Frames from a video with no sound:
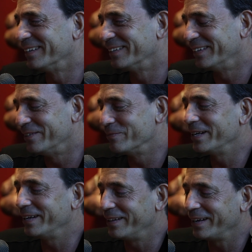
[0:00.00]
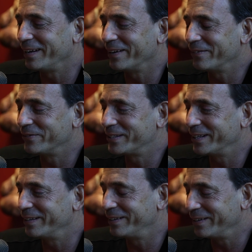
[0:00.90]
Yeah. Um, they, they have
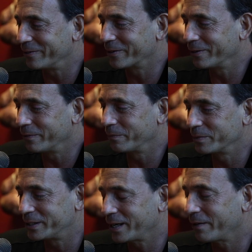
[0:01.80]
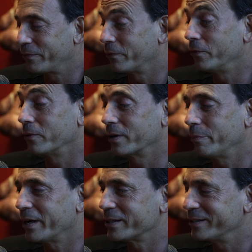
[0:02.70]
said that they're going to staff their full
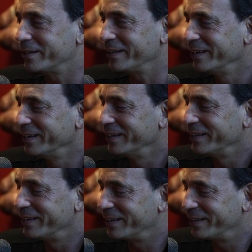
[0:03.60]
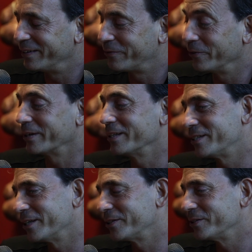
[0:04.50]
capacity uh, for the
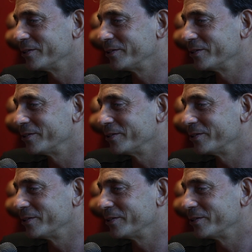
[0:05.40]
concession.